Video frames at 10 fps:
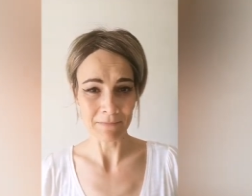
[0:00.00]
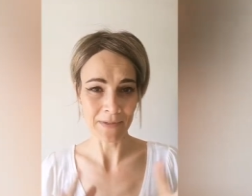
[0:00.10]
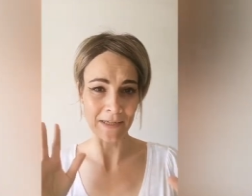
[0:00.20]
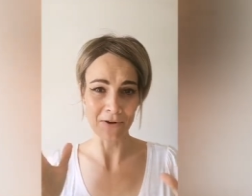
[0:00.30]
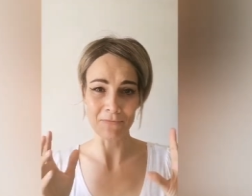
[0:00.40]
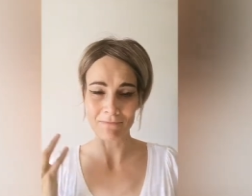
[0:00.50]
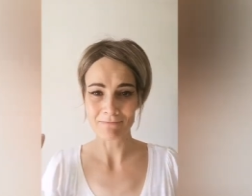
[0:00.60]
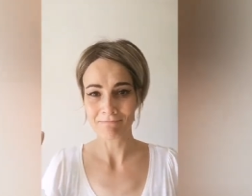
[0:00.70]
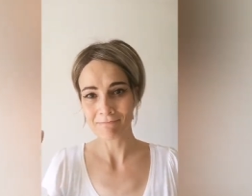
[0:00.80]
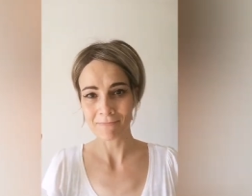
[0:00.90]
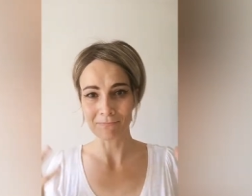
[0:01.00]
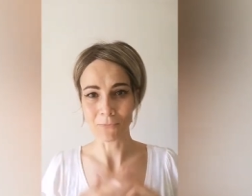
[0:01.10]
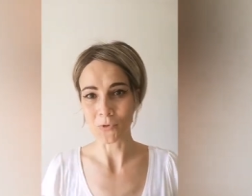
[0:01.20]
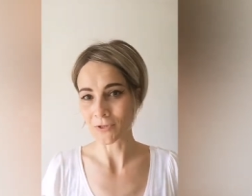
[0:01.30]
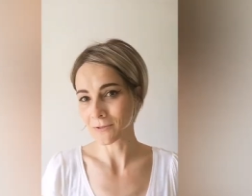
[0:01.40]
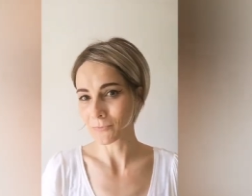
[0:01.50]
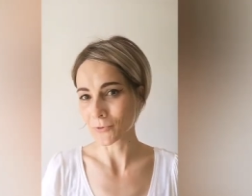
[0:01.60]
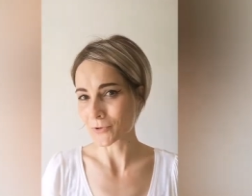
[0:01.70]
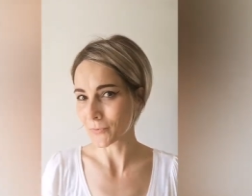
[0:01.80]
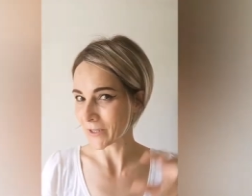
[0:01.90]
you know, most
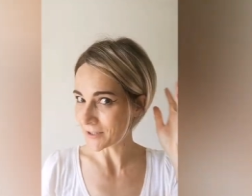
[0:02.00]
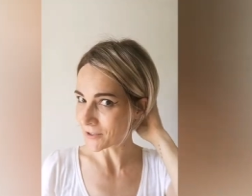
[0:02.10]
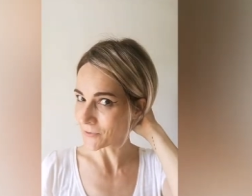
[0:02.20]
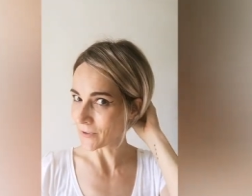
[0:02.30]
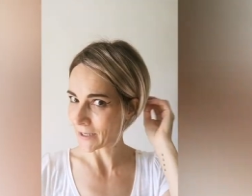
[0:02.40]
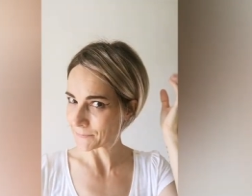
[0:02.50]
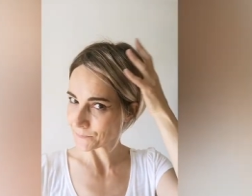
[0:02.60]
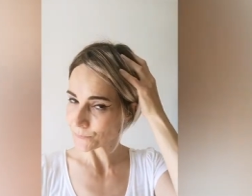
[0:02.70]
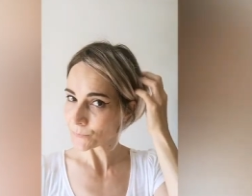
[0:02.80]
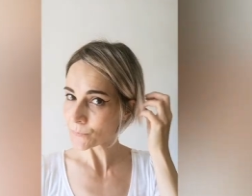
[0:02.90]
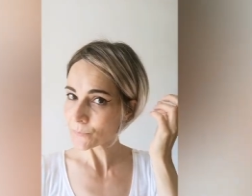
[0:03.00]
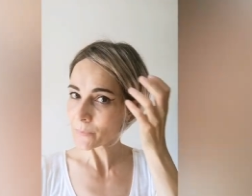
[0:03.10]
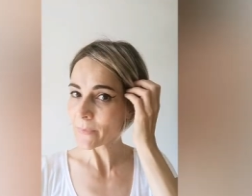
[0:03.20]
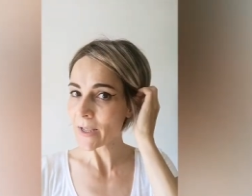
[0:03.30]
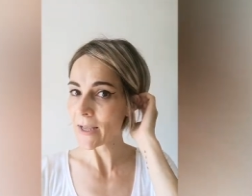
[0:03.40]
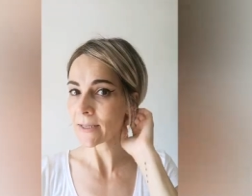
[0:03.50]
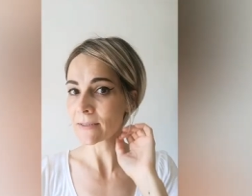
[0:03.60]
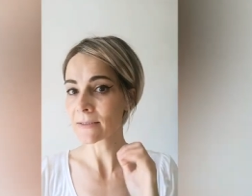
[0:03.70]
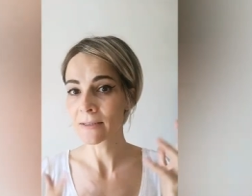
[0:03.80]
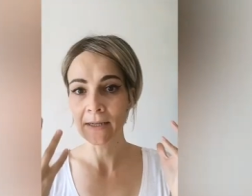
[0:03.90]
wigs do that,
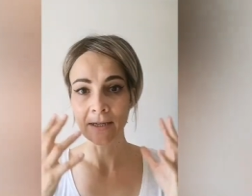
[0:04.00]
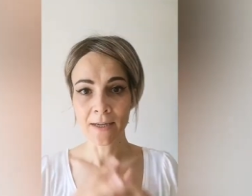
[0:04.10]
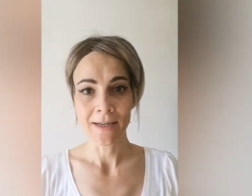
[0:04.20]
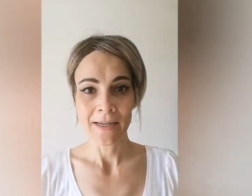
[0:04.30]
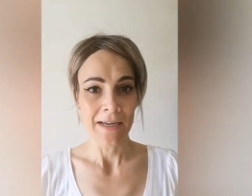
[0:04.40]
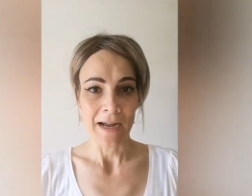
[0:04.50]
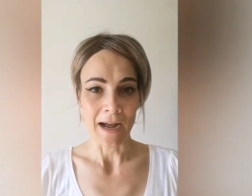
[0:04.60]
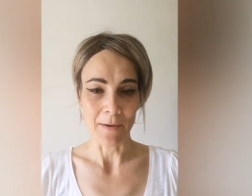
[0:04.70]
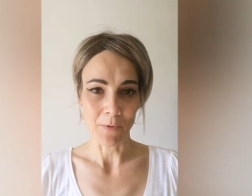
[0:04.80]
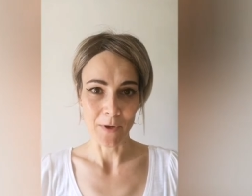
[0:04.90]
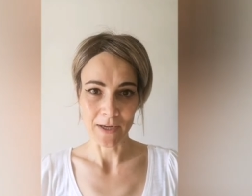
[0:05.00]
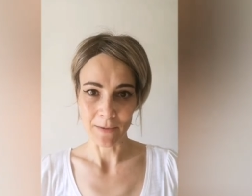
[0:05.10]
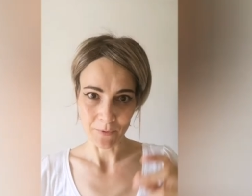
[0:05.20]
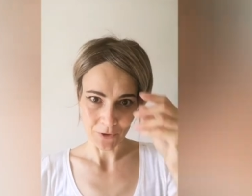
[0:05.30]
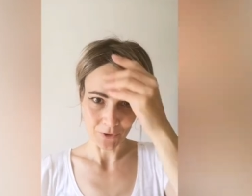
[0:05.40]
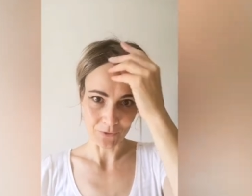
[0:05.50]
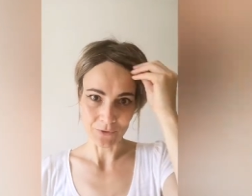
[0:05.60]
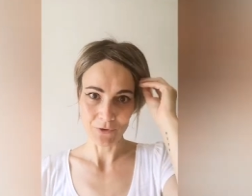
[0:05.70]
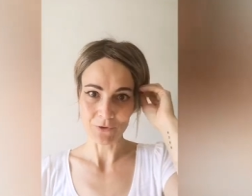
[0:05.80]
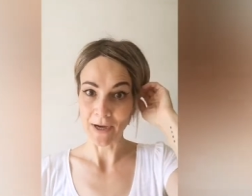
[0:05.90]
and I'm quite happy to
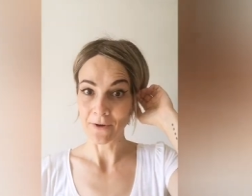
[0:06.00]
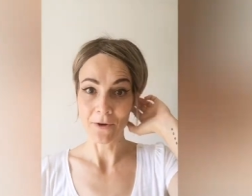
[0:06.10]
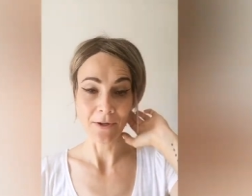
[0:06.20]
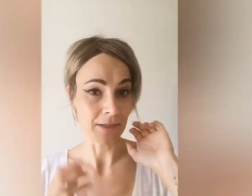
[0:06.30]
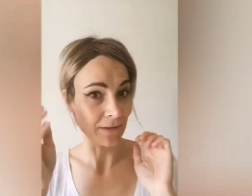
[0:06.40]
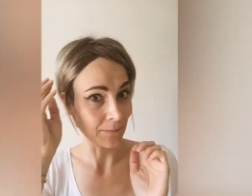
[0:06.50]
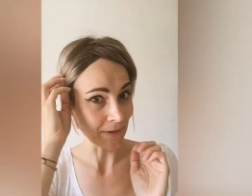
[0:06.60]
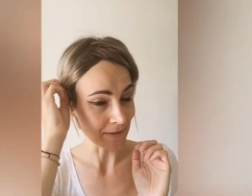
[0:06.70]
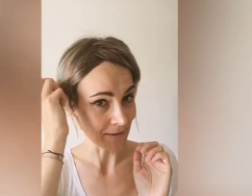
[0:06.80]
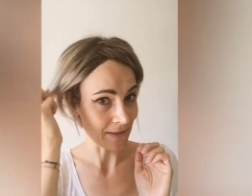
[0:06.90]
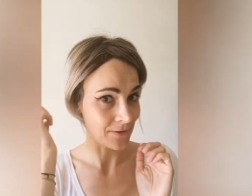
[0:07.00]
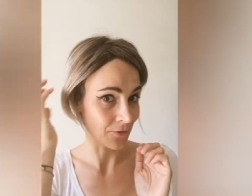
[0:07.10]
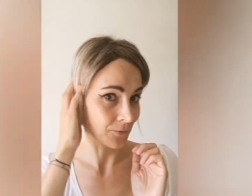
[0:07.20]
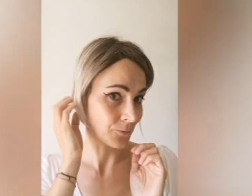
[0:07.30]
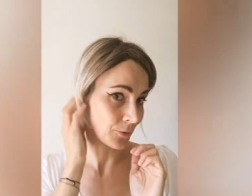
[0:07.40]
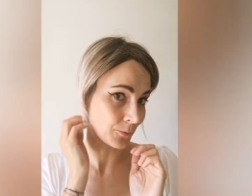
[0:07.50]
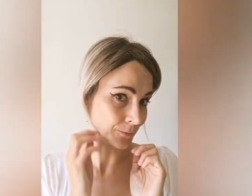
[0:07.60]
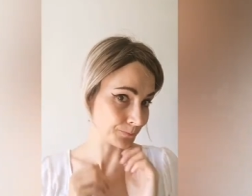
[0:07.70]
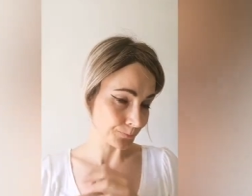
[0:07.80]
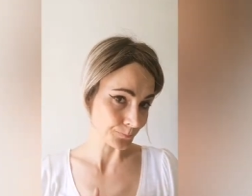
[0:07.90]
train her a little bit, so that's not a problem.